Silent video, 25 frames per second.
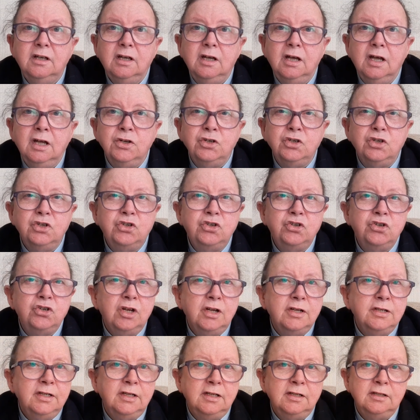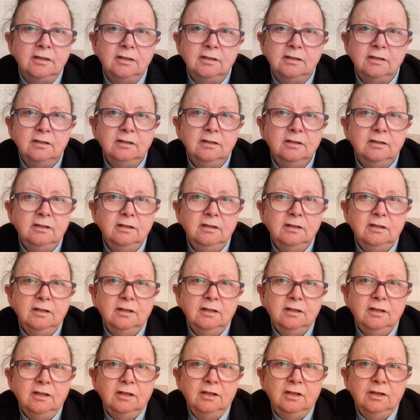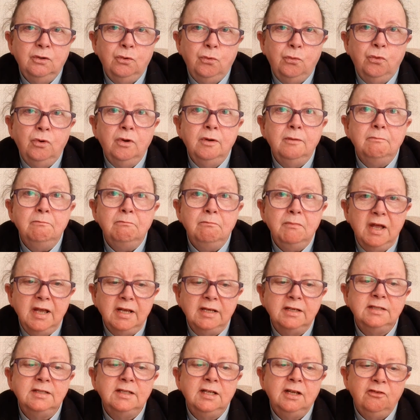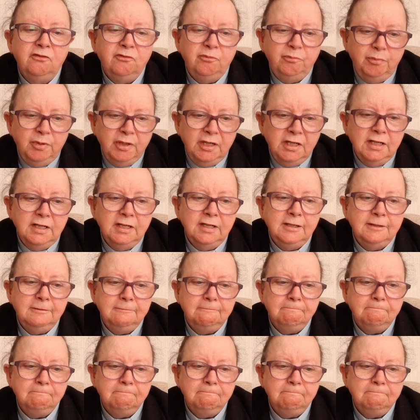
and shudder at what might have been.